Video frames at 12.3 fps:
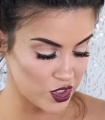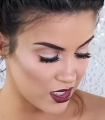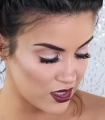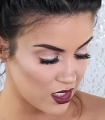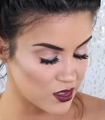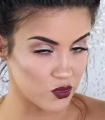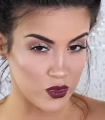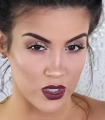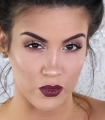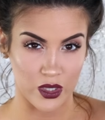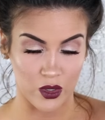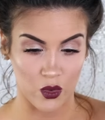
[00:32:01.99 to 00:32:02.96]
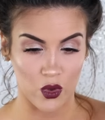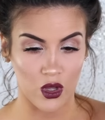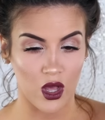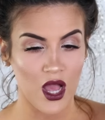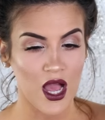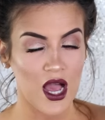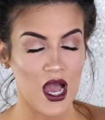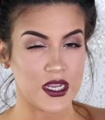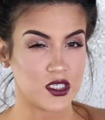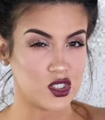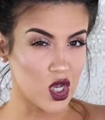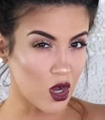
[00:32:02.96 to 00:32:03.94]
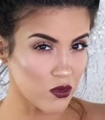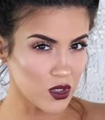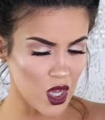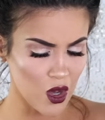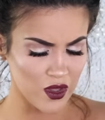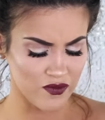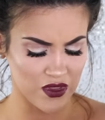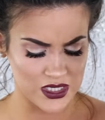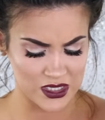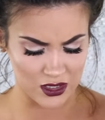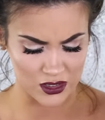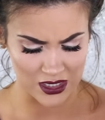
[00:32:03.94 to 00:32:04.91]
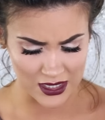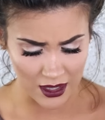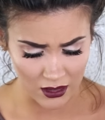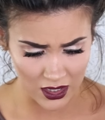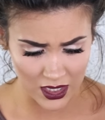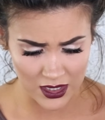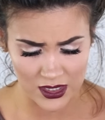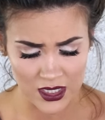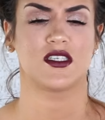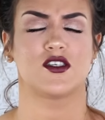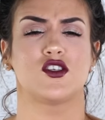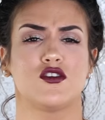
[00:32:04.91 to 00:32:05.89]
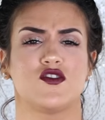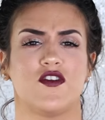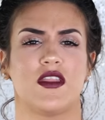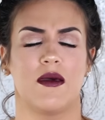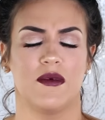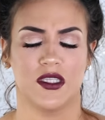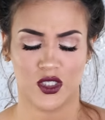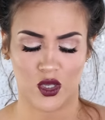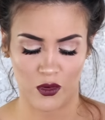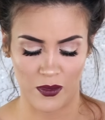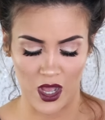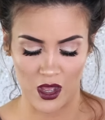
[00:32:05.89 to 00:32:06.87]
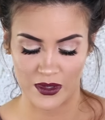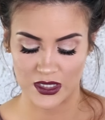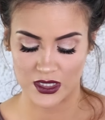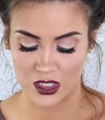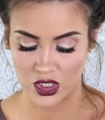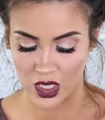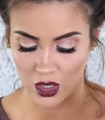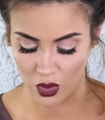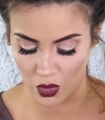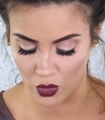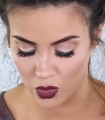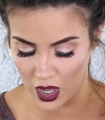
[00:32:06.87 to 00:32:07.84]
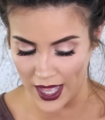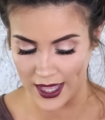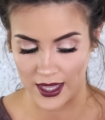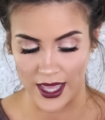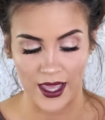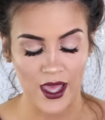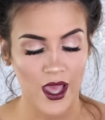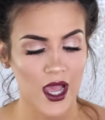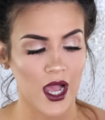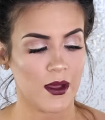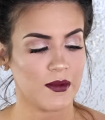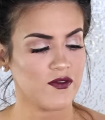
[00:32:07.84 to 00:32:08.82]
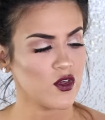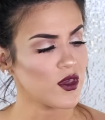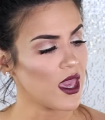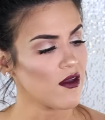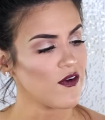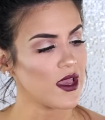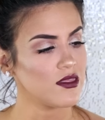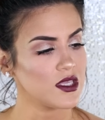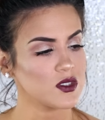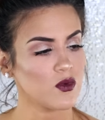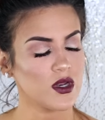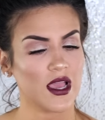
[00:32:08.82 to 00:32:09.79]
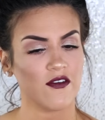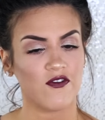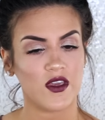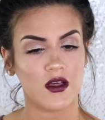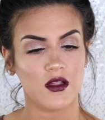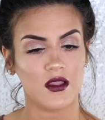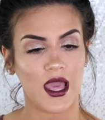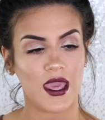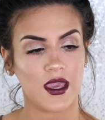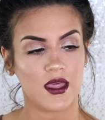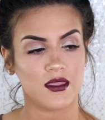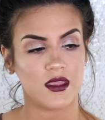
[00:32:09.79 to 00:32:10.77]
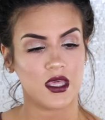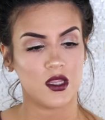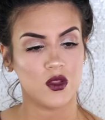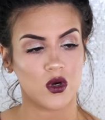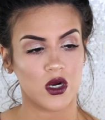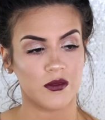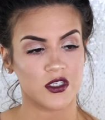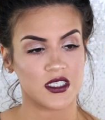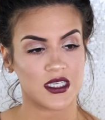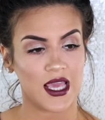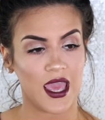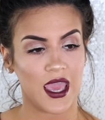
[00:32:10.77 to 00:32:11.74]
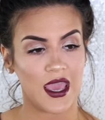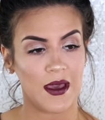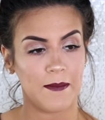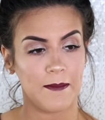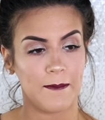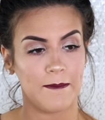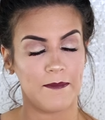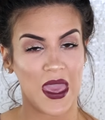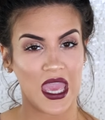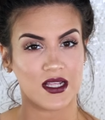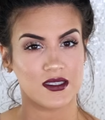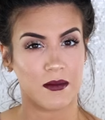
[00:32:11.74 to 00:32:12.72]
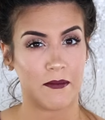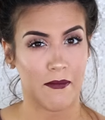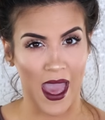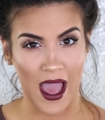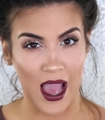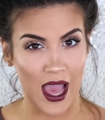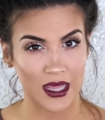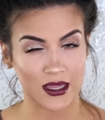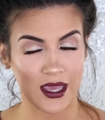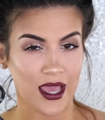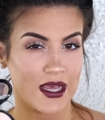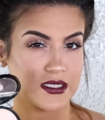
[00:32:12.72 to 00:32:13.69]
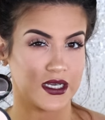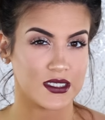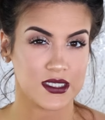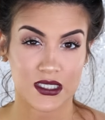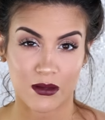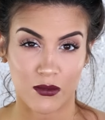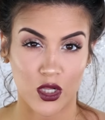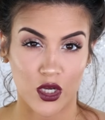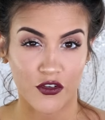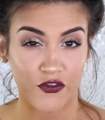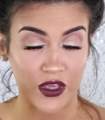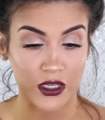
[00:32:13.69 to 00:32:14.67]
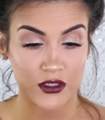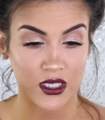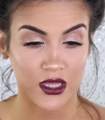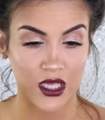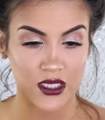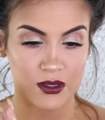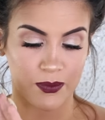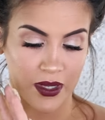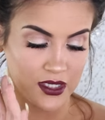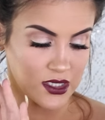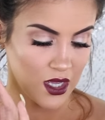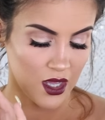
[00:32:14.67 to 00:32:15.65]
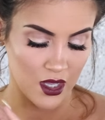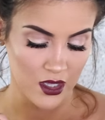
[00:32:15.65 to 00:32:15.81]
which I think is really, really cool. I don't know if they still sell these. Search for them, it's so bomb. It's such like a cool highlight. Um, if you can't find this one, I feel like the Laura Mercier Baked Matte Highlight has like a similar feel to this, but